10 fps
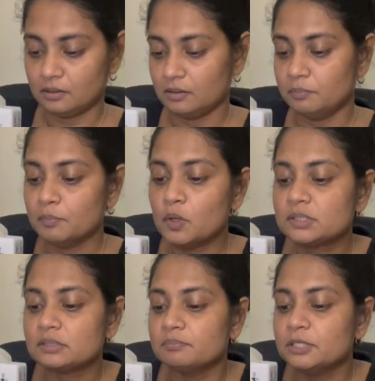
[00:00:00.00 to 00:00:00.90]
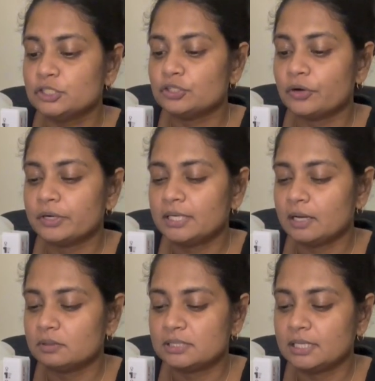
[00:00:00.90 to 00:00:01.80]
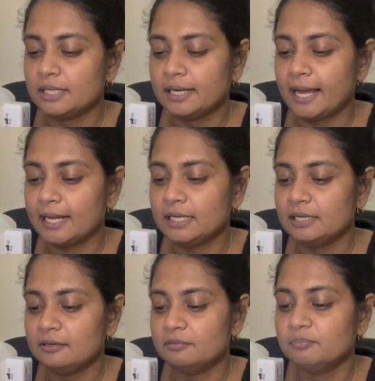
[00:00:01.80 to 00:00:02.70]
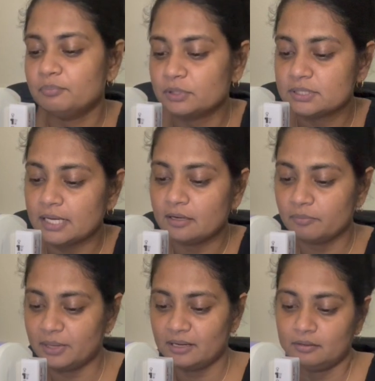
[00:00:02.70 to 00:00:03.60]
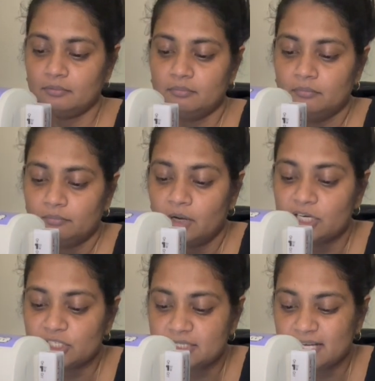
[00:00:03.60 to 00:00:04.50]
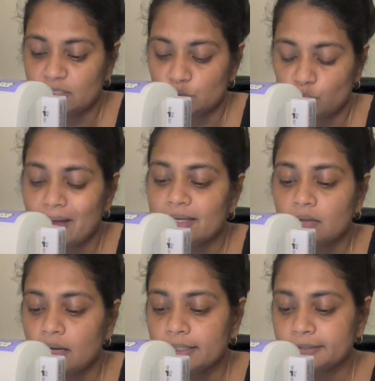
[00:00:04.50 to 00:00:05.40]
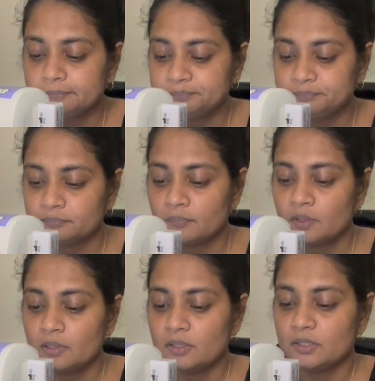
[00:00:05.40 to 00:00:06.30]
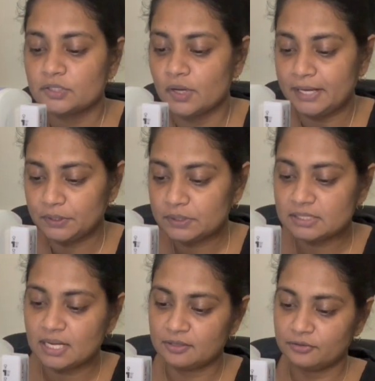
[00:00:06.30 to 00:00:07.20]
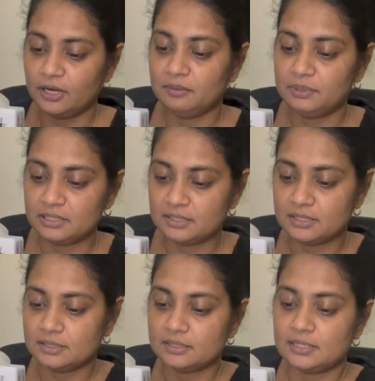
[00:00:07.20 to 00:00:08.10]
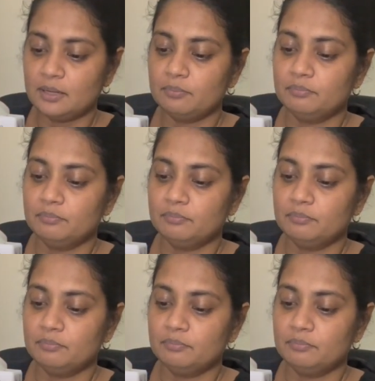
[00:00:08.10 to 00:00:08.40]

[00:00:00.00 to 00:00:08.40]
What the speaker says: Majority, I would say 90% of my projects, I use white on it. So I know it's not the thread because this is the same